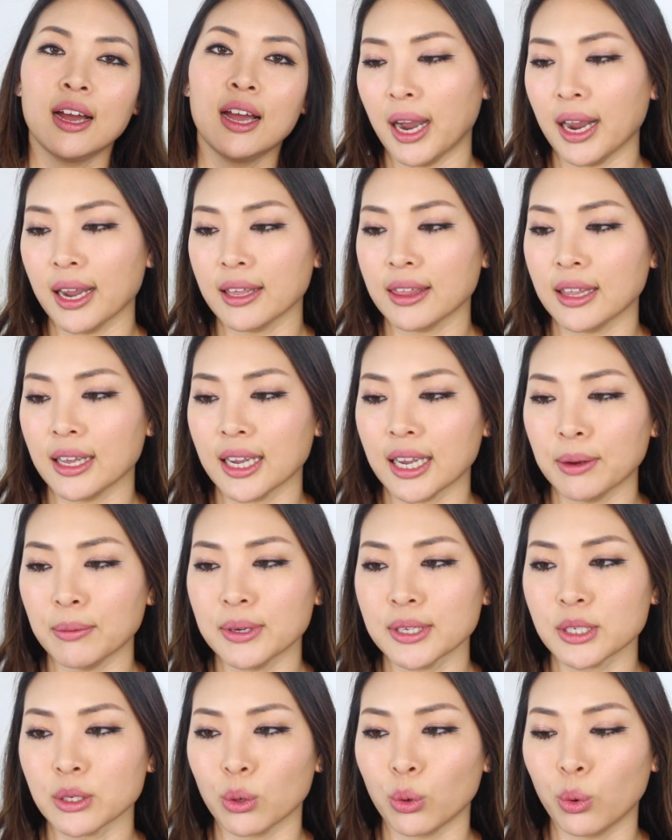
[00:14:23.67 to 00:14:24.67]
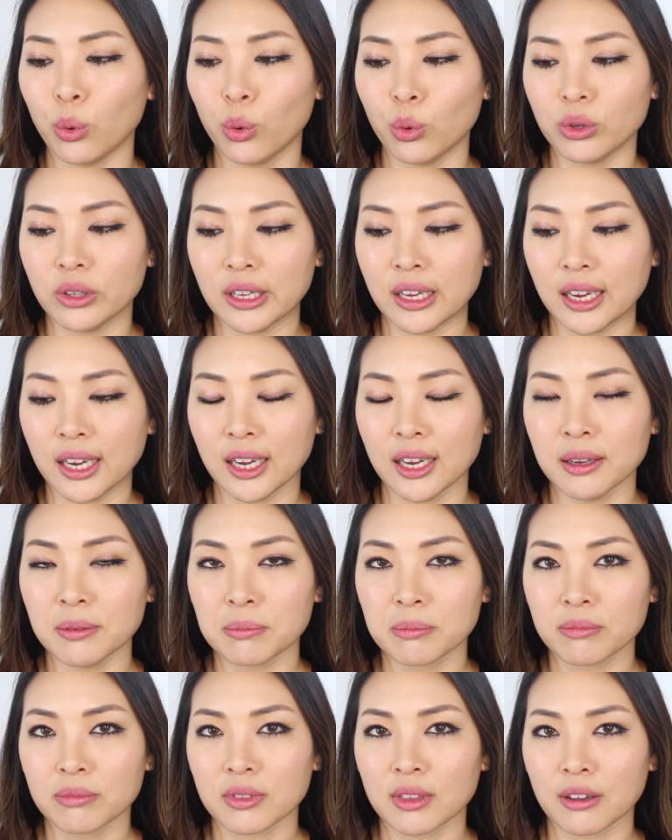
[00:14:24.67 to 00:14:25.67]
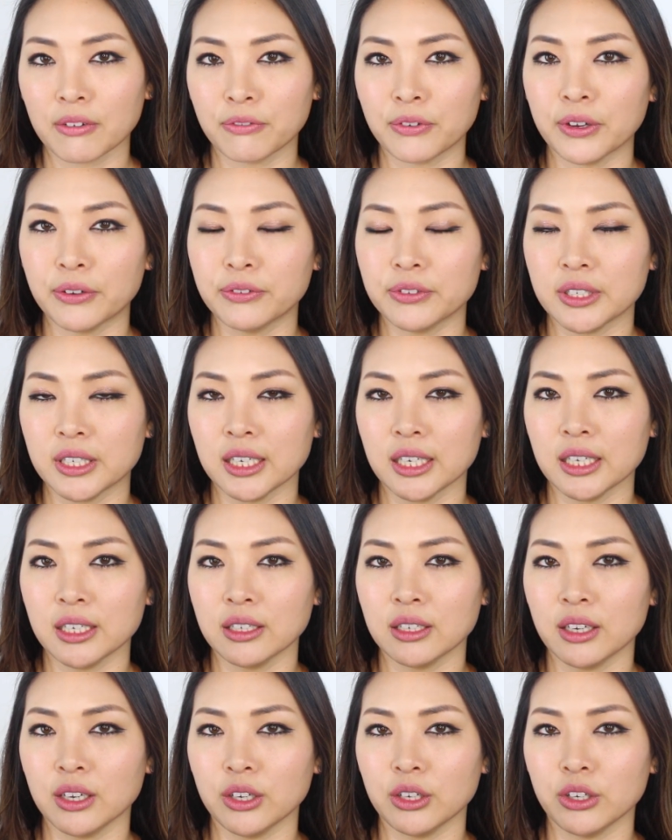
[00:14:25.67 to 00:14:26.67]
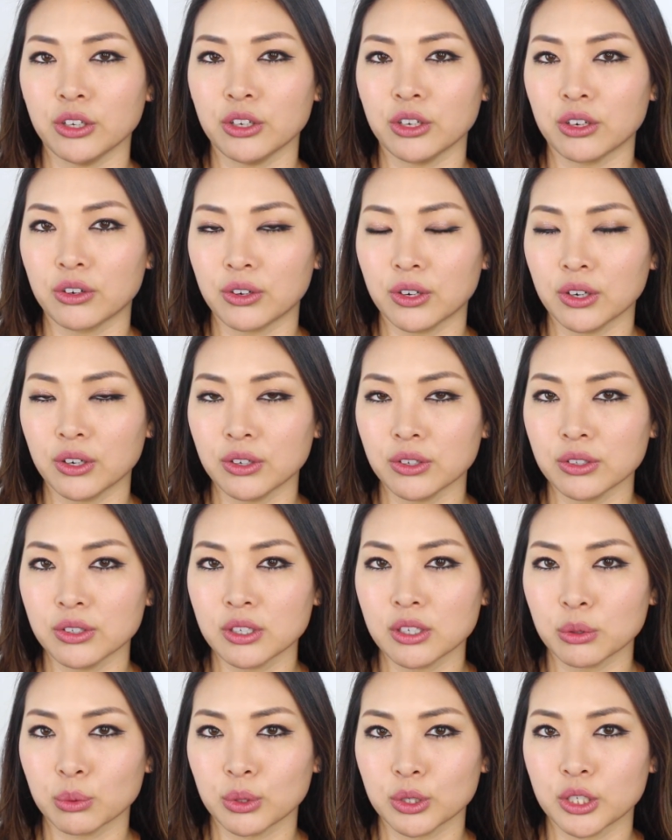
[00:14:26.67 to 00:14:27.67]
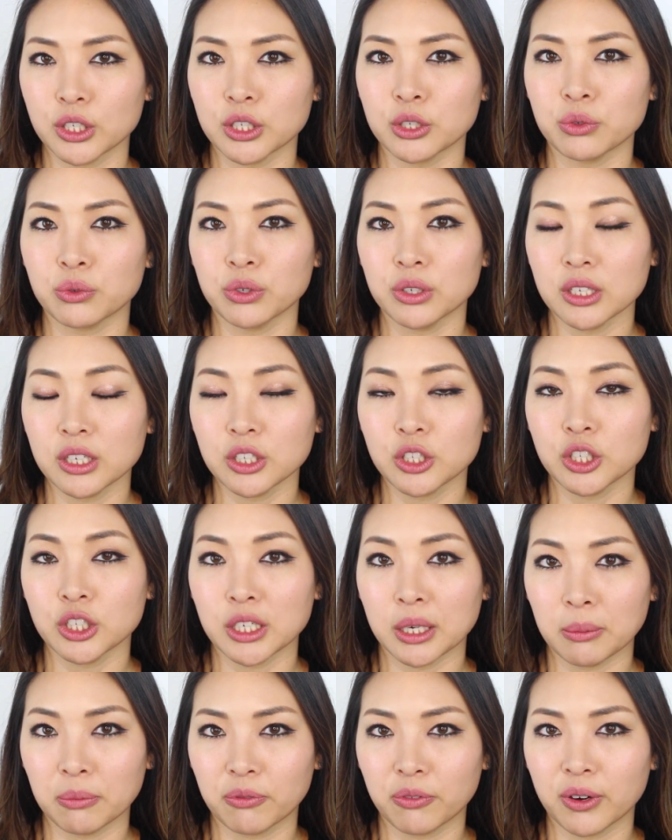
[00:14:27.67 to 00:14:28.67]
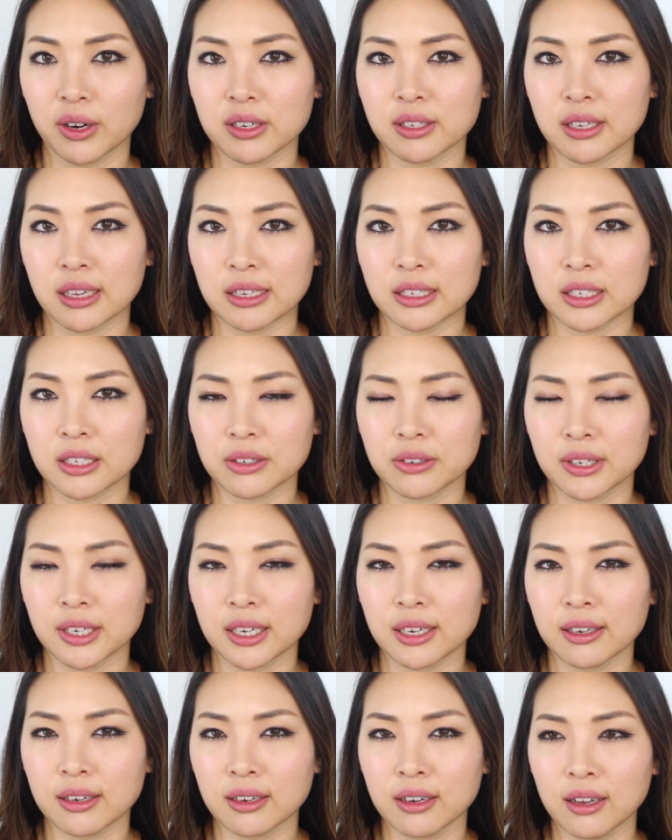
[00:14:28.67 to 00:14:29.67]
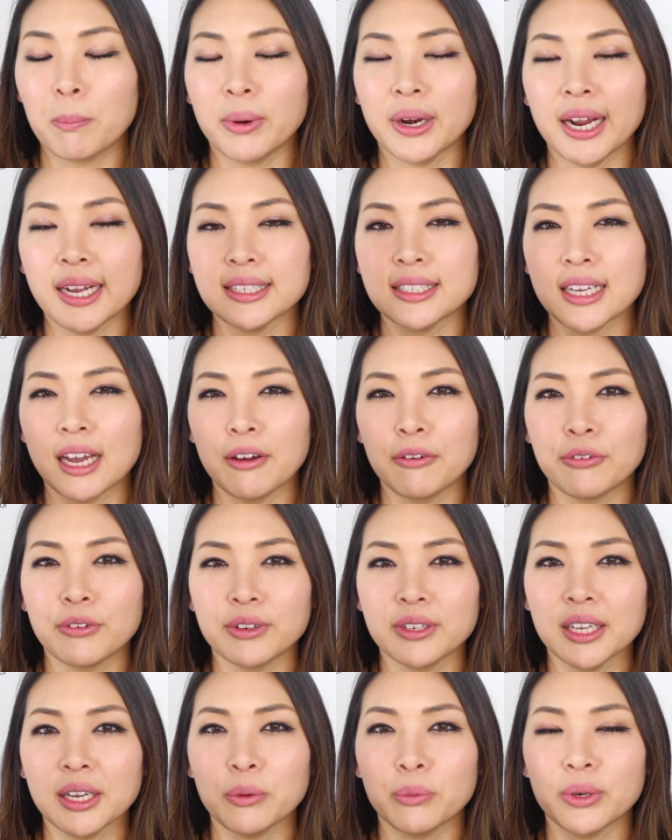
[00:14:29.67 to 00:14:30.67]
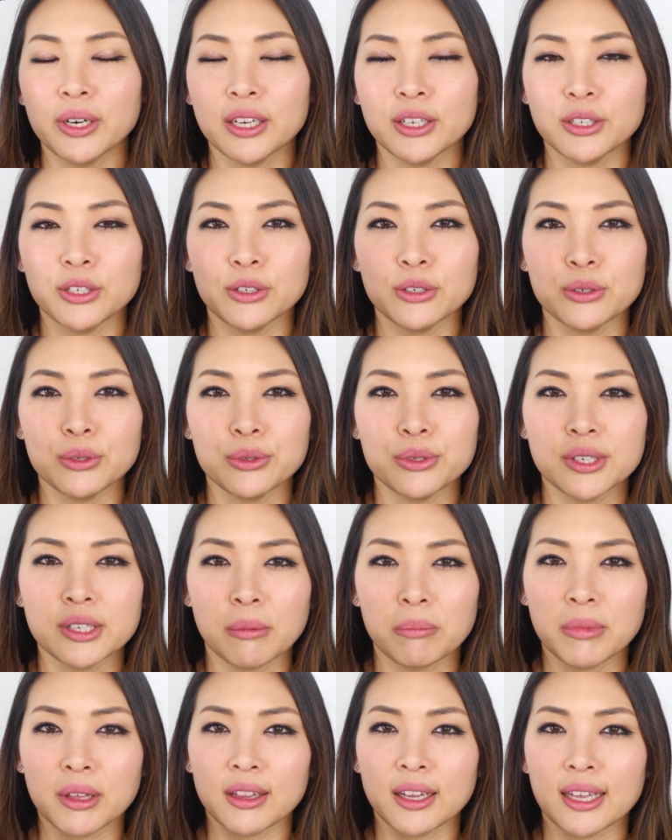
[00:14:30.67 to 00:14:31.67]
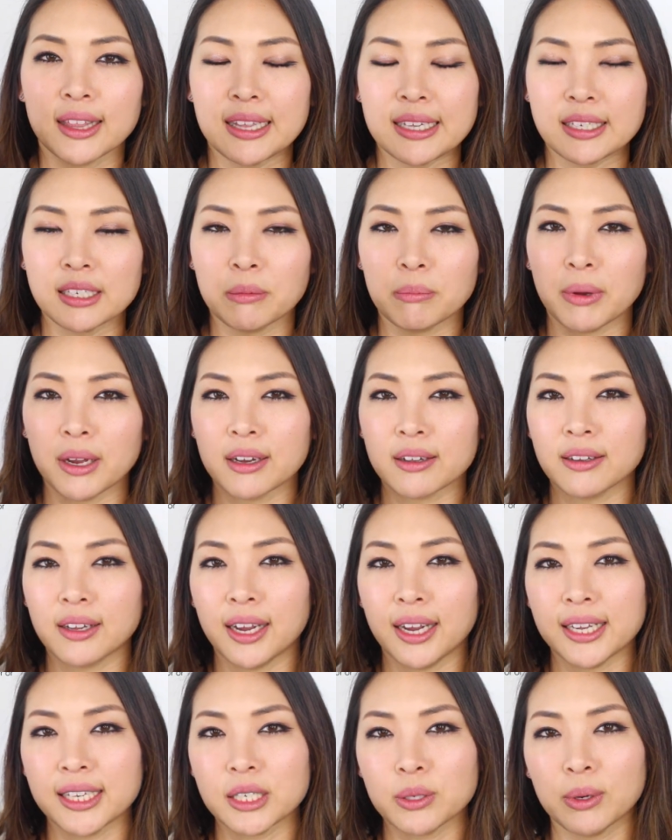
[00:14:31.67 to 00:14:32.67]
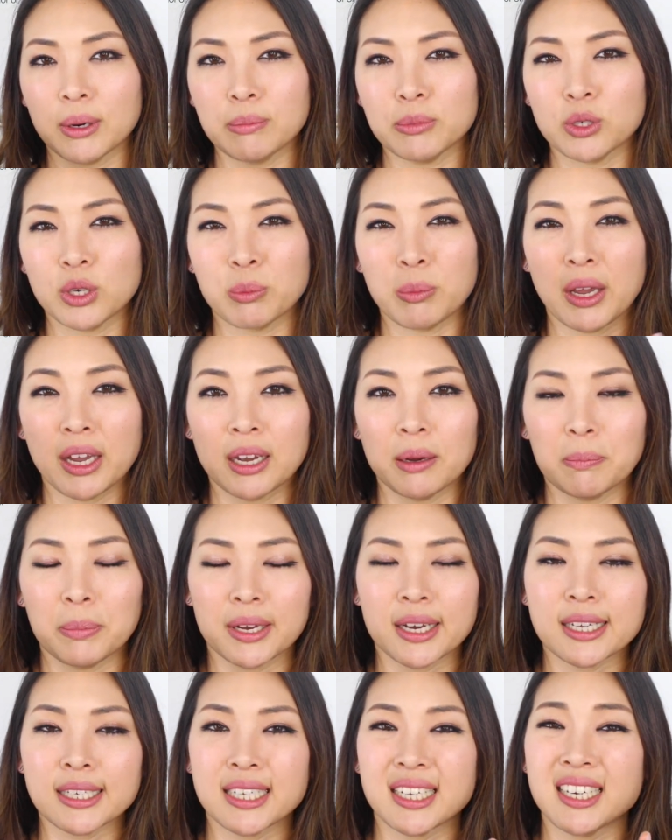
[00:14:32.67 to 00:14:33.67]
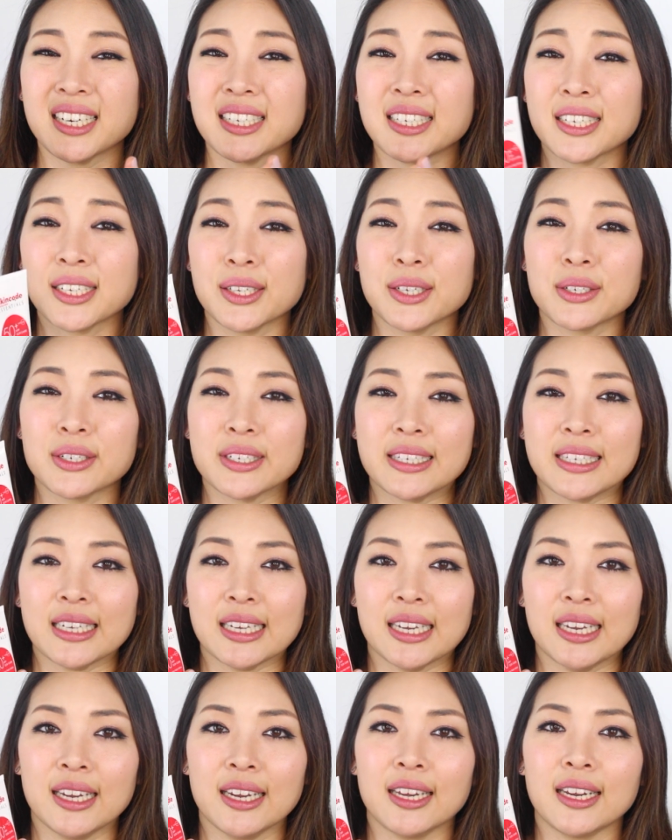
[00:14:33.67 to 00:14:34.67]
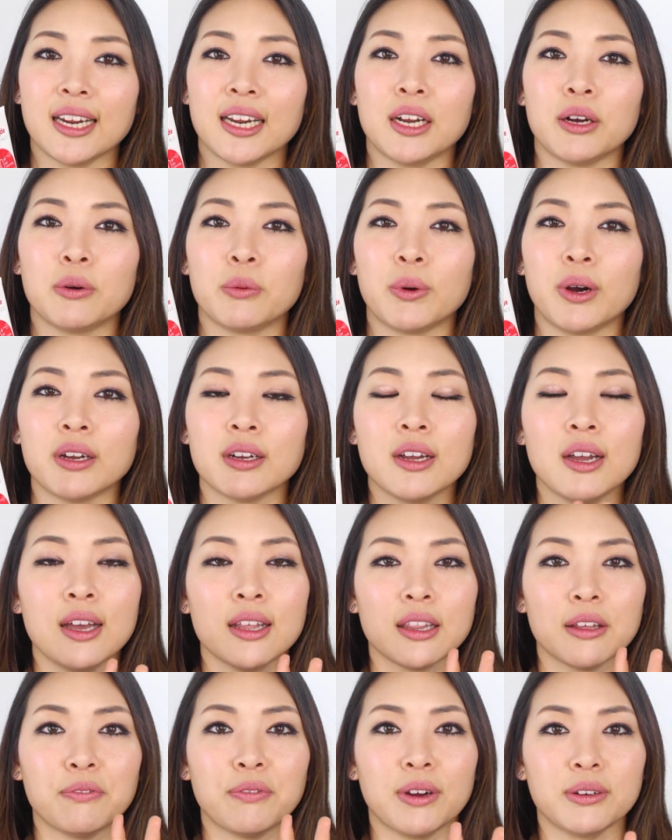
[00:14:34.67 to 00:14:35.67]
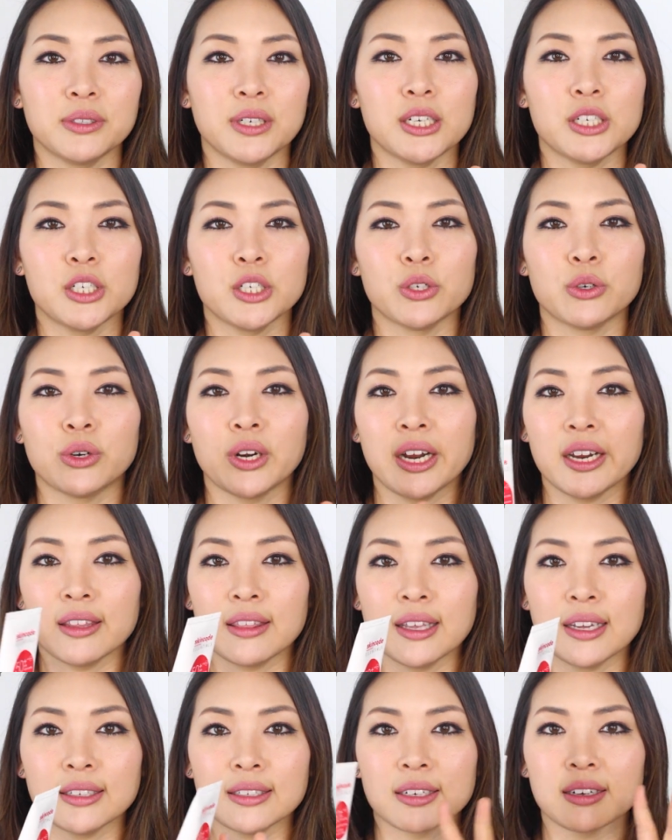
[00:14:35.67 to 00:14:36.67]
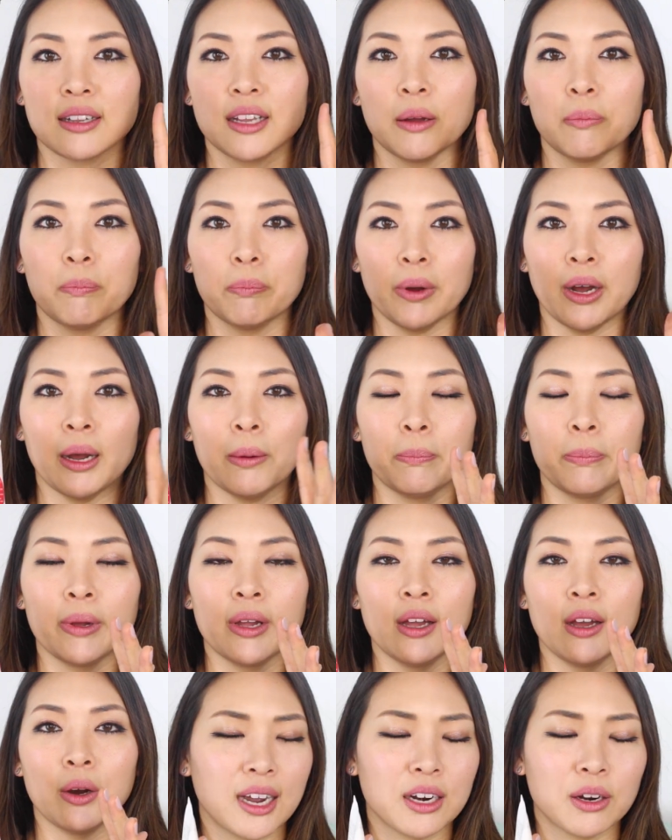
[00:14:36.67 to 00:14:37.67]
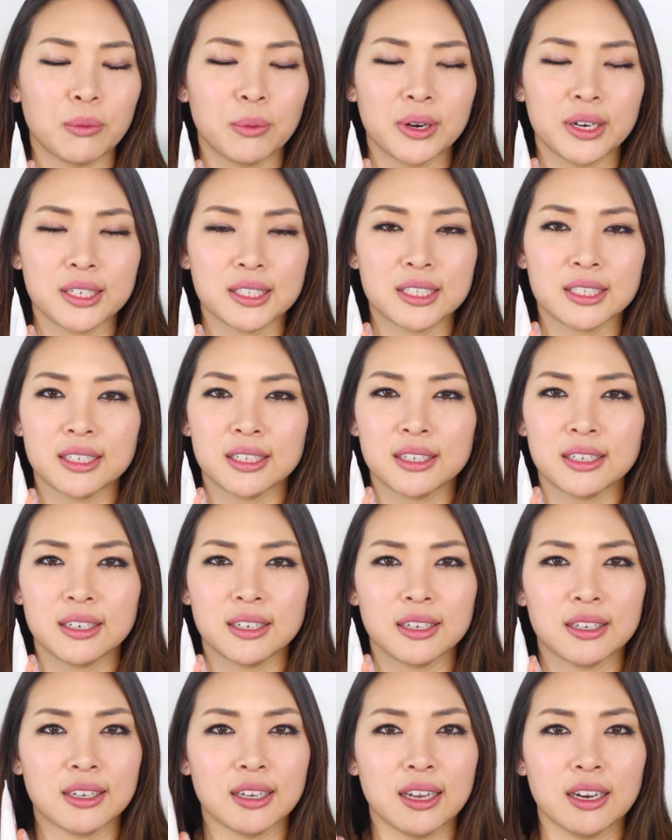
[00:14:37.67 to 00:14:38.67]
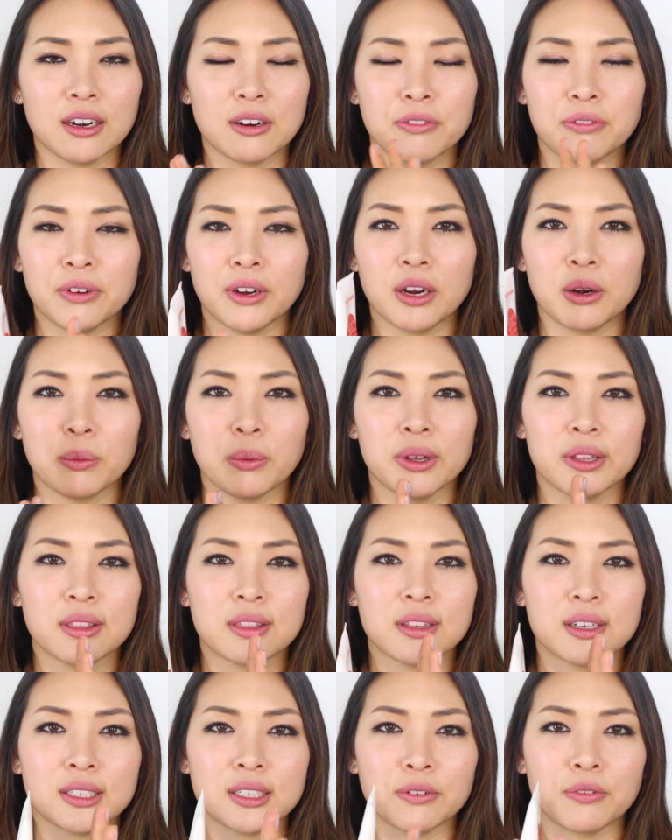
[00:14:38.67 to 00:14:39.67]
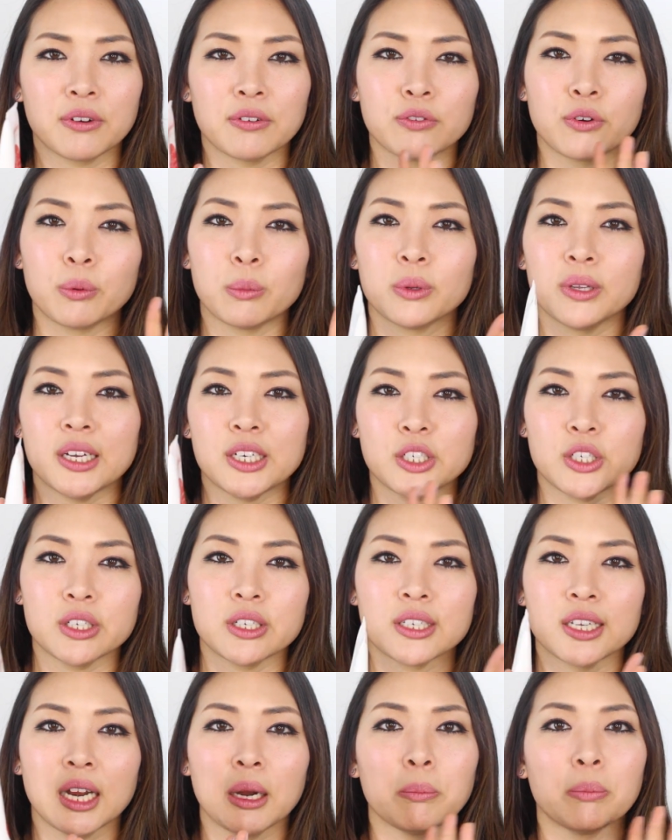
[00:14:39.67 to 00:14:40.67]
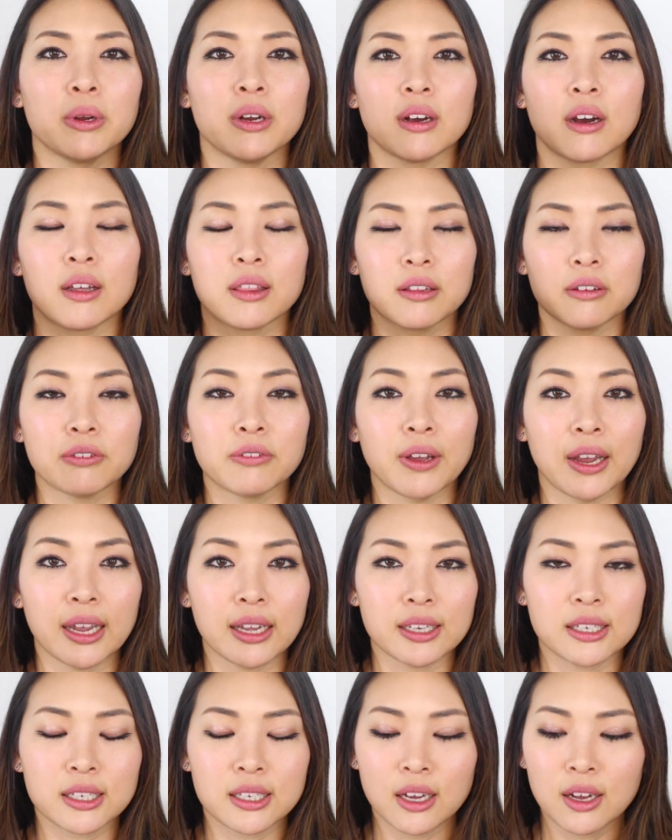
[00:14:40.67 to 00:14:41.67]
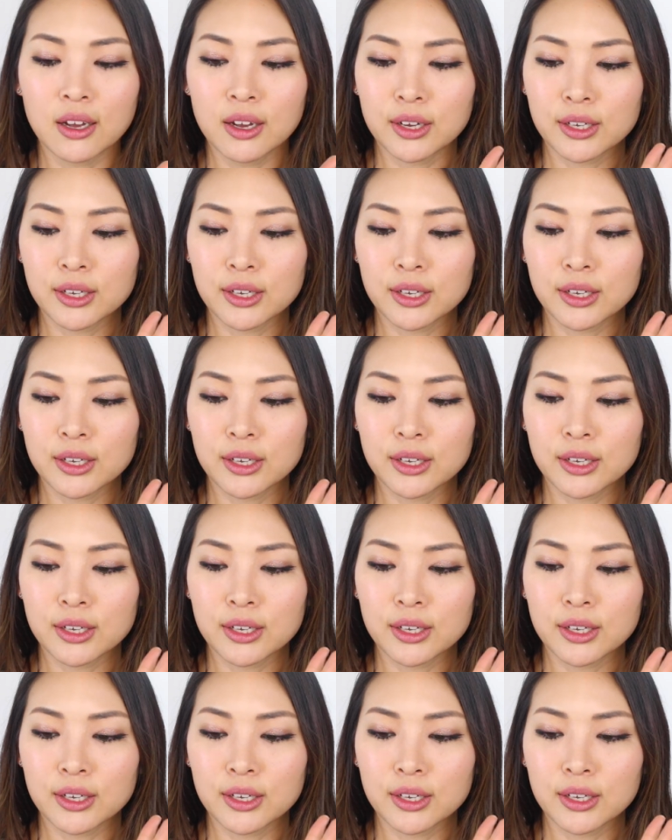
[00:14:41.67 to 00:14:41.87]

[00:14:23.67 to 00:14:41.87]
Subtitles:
I think it was only 15 euros, which is really cheap for a sunscreen. But I definitely wouldn't use something like this on my clients when I'm doing makeup because it is a little sticky and I don't want the foundation or anything to clump up. I don't want it to interfere with the different formulations that I'm putting on the face.